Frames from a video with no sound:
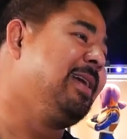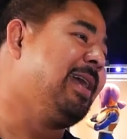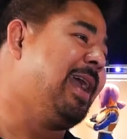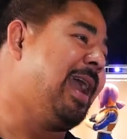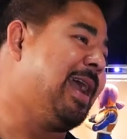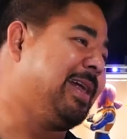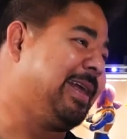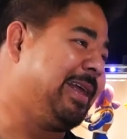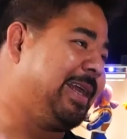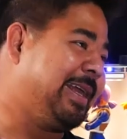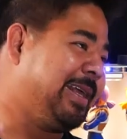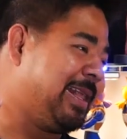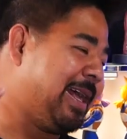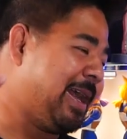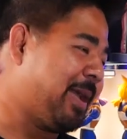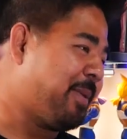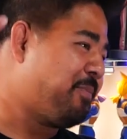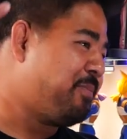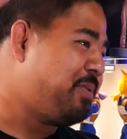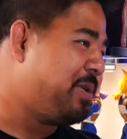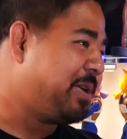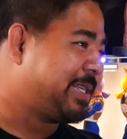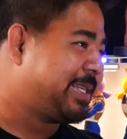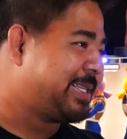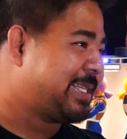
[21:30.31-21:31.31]
and he like
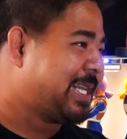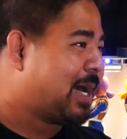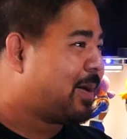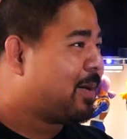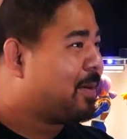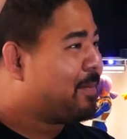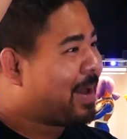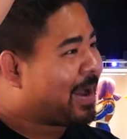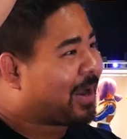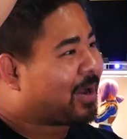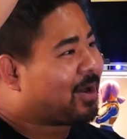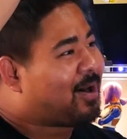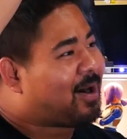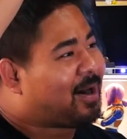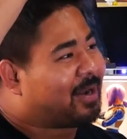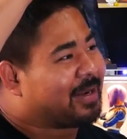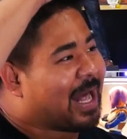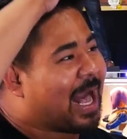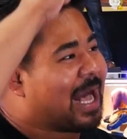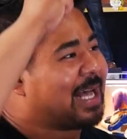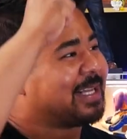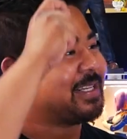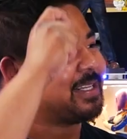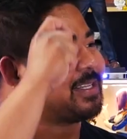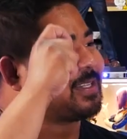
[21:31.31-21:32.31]
puts his helmet back on
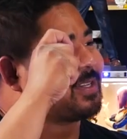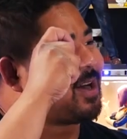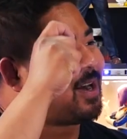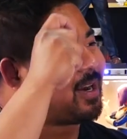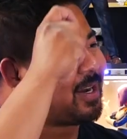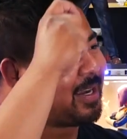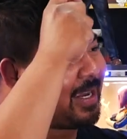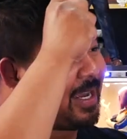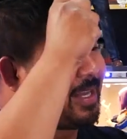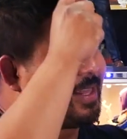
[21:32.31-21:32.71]
as he's talking,